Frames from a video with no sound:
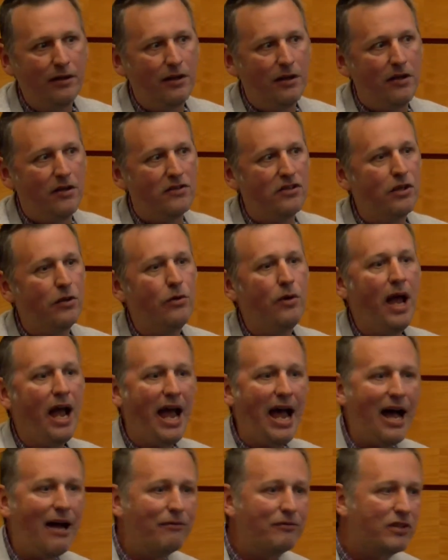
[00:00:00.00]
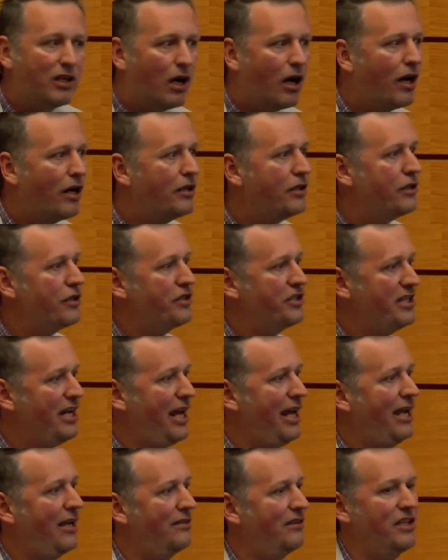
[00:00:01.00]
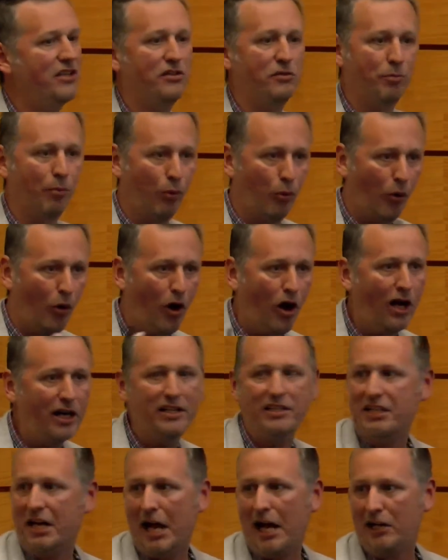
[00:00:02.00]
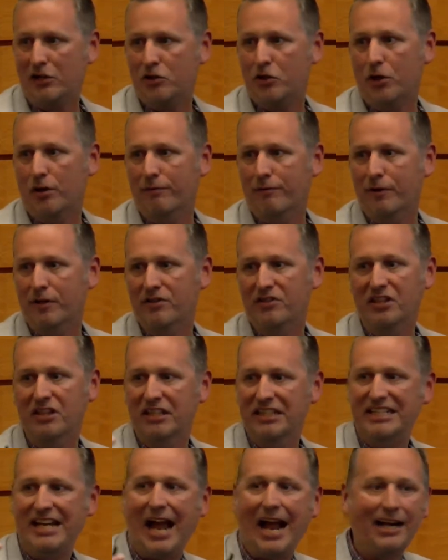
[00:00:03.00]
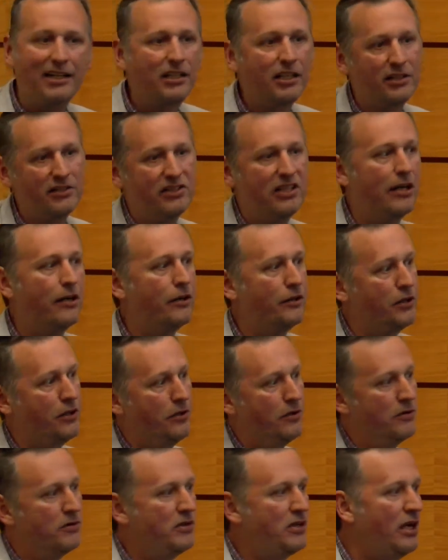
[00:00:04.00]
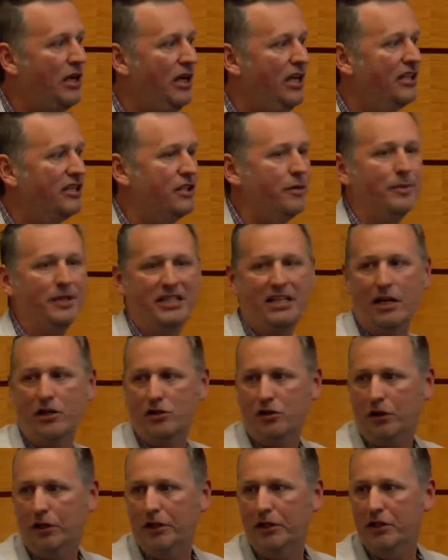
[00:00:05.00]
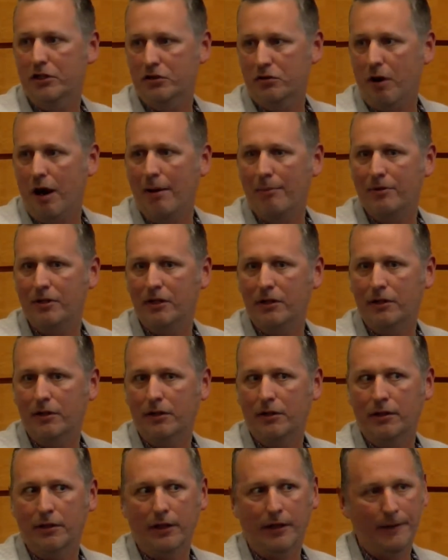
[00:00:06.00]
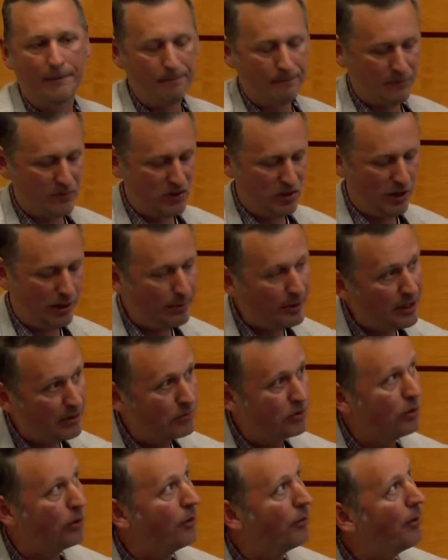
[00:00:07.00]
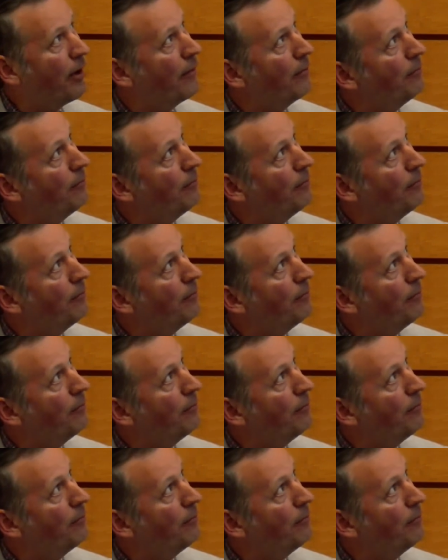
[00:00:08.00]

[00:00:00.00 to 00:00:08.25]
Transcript: So you have to understand this broad attack surface and the tactics that are used to potentially disrupt. Okay? So that becomes a real problem.